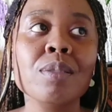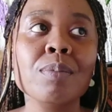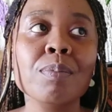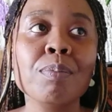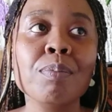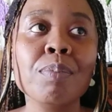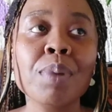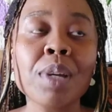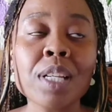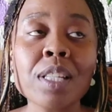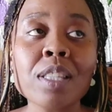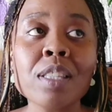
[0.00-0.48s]

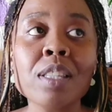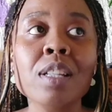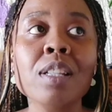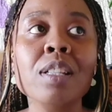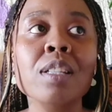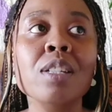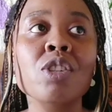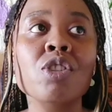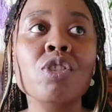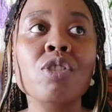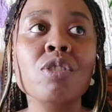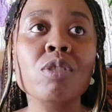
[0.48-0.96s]

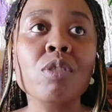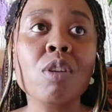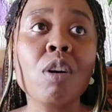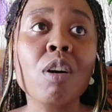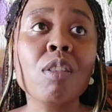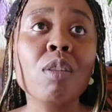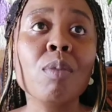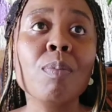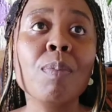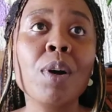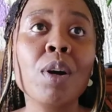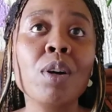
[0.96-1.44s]
Basically, she's
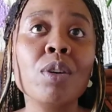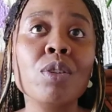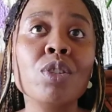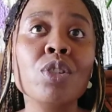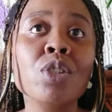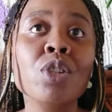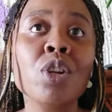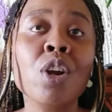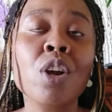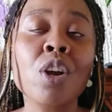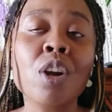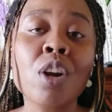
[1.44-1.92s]
all
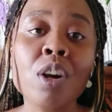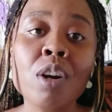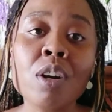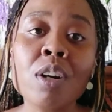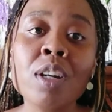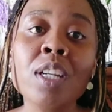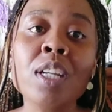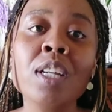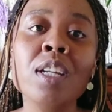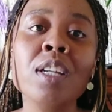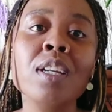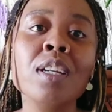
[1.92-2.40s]
about
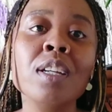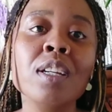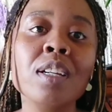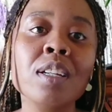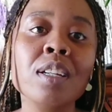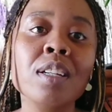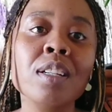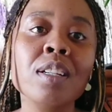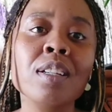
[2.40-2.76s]
turning